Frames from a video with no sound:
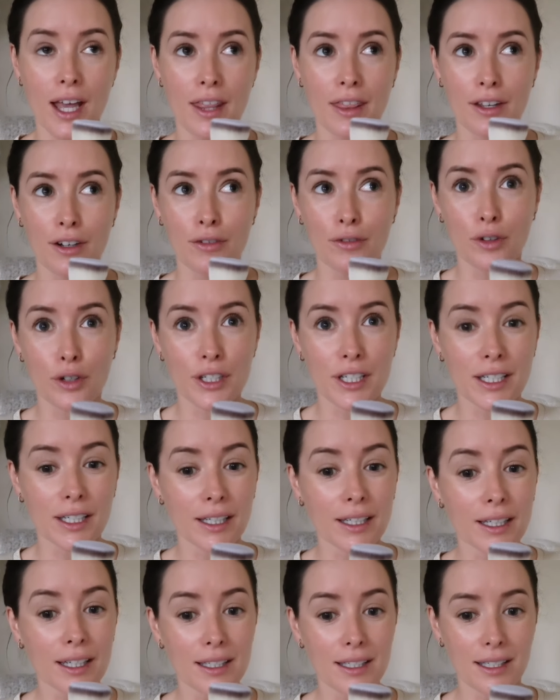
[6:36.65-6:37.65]
They're
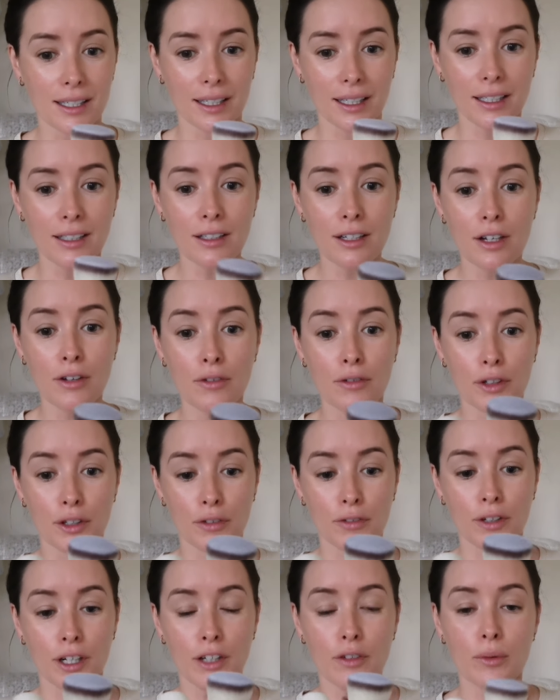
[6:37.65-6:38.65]
$49.99 for the
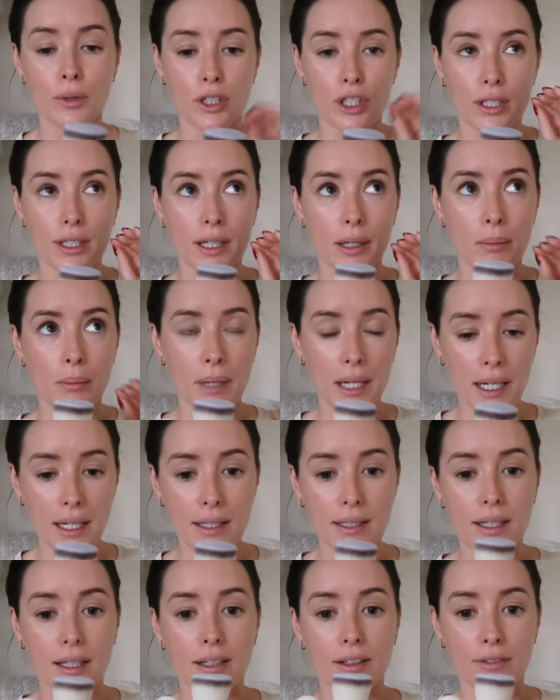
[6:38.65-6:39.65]
5, which is
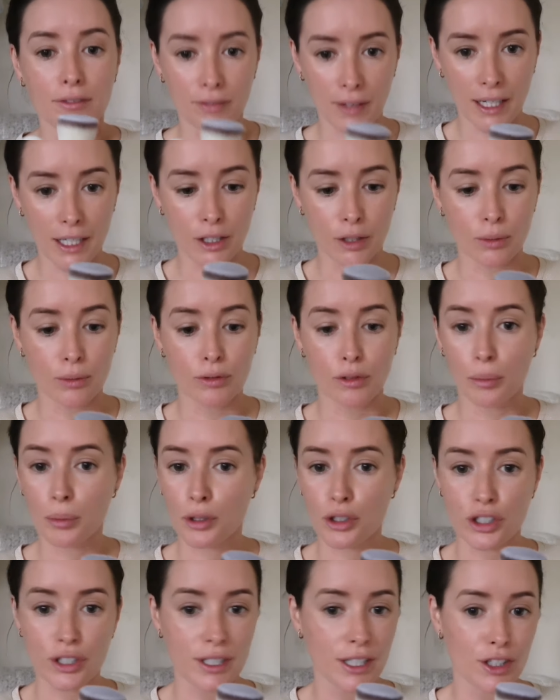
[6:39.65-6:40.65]
amazing value for
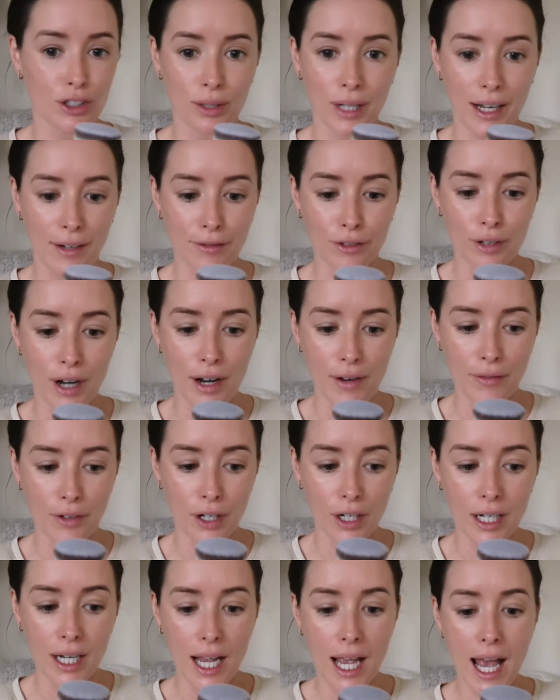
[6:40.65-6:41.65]
brushes that you'll have
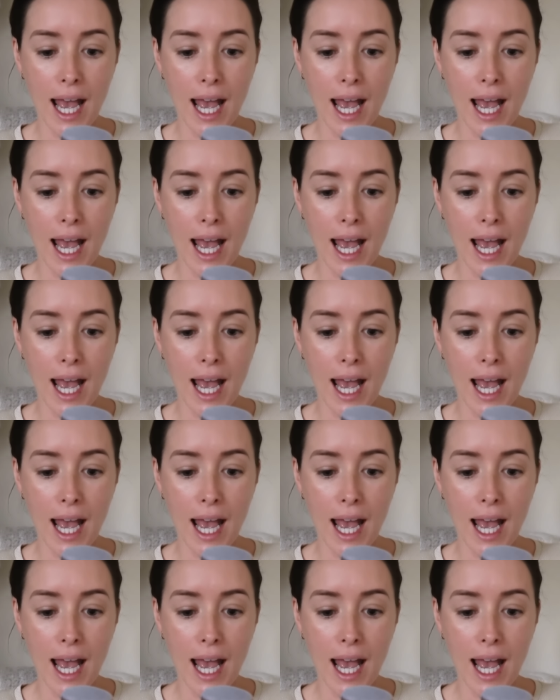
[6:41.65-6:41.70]
forever.